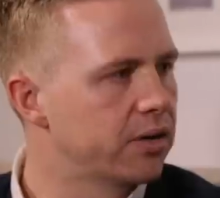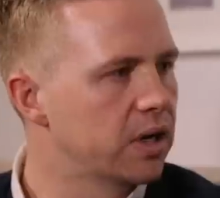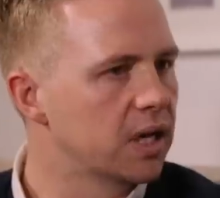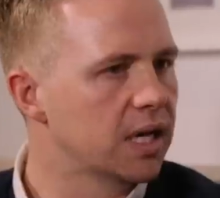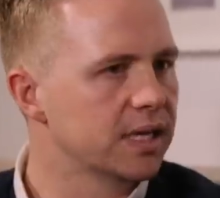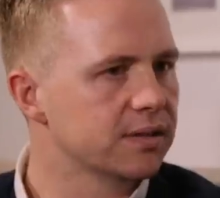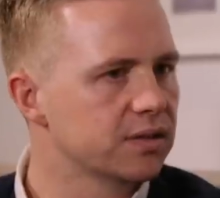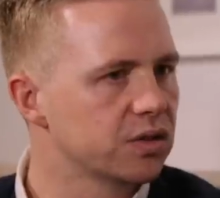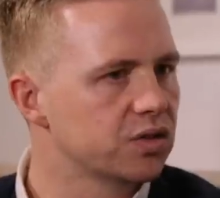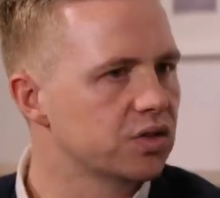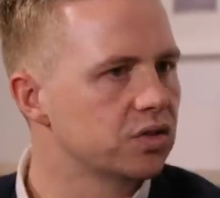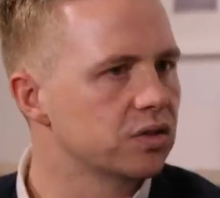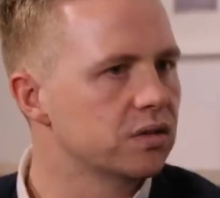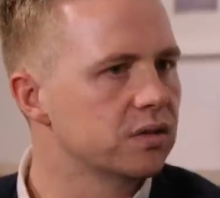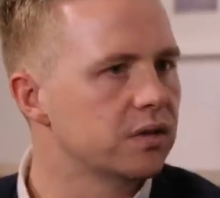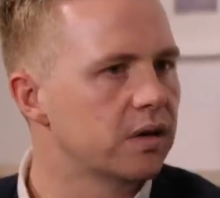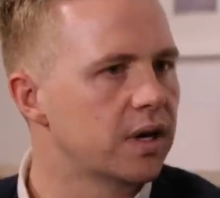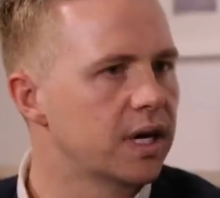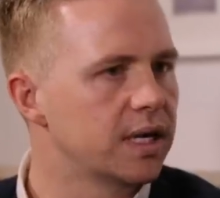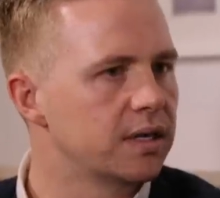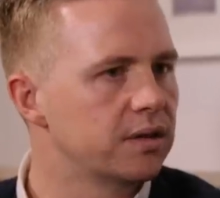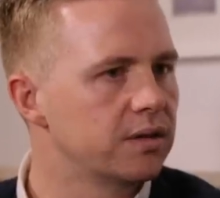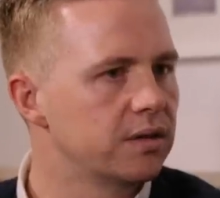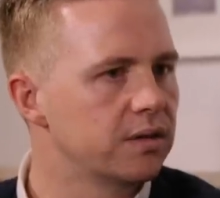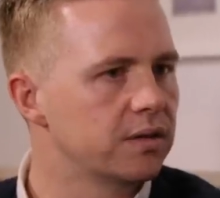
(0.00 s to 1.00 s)
I realized the
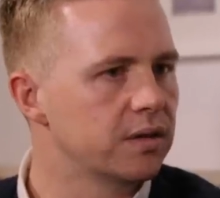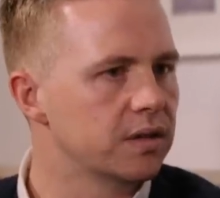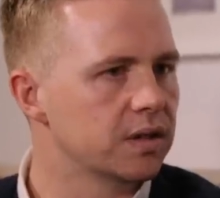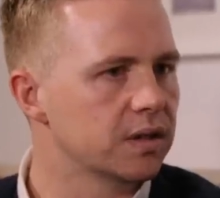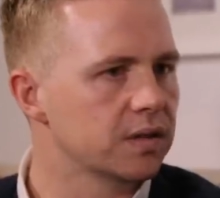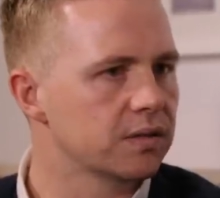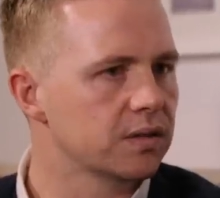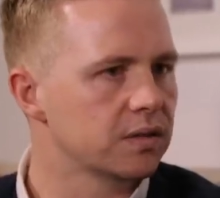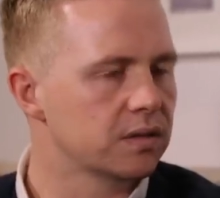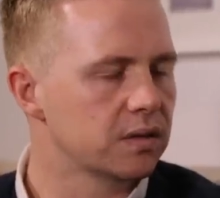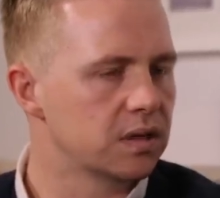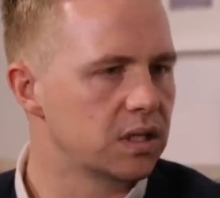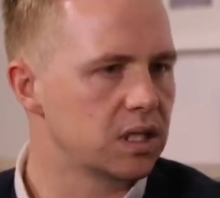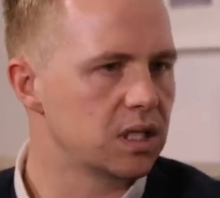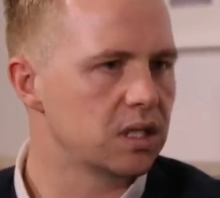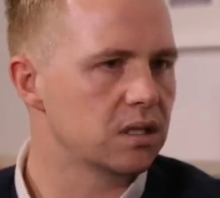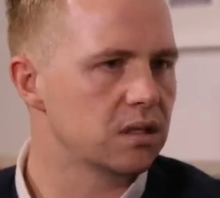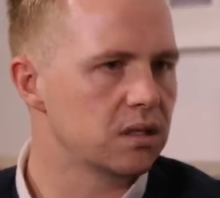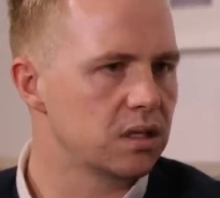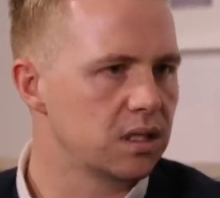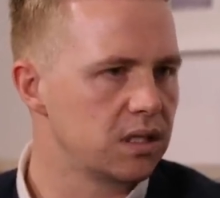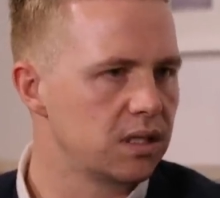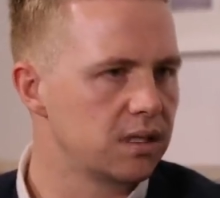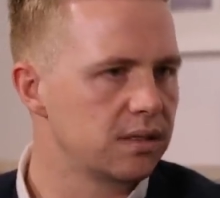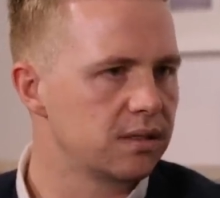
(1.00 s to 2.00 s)
sooner I do this, the
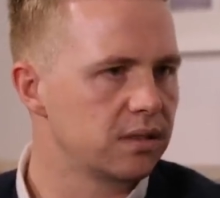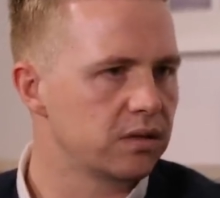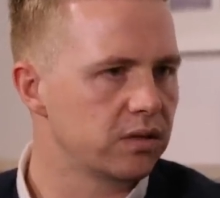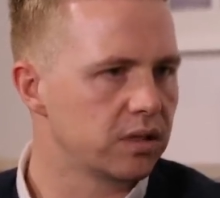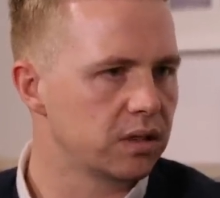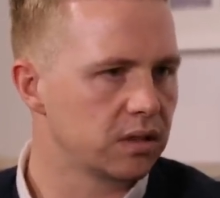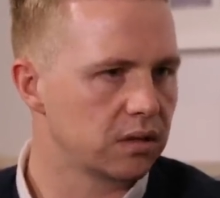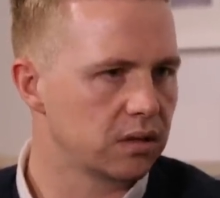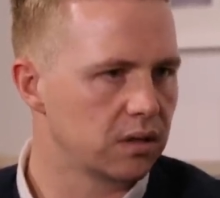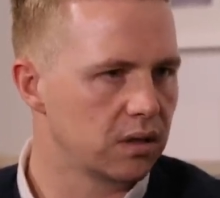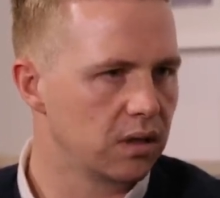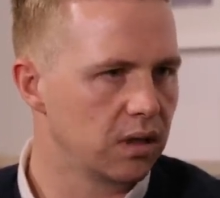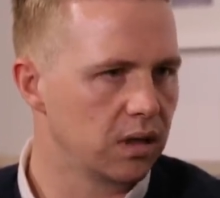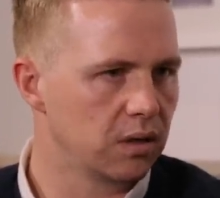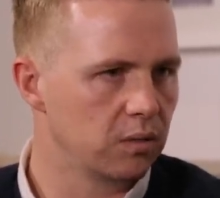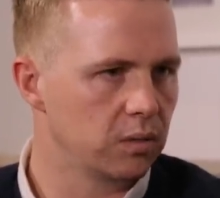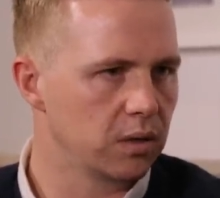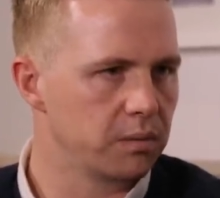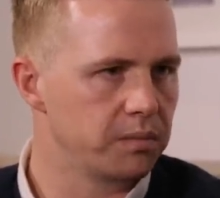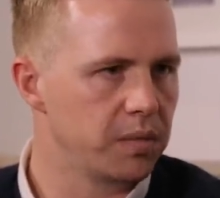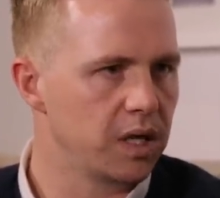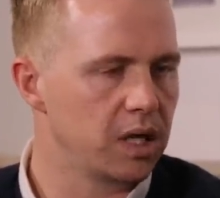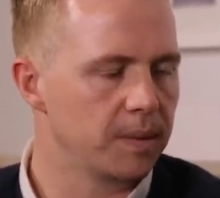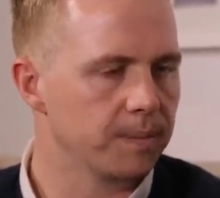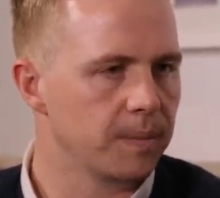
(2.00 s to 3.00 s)
the easier it, it
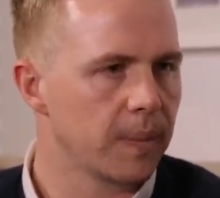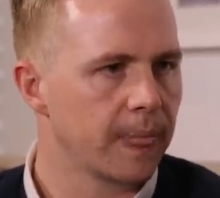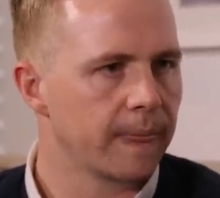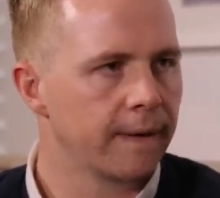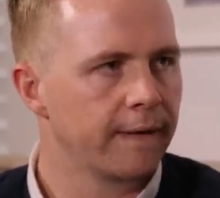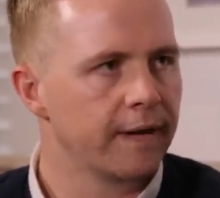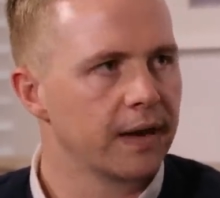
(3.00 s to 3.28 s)
would be.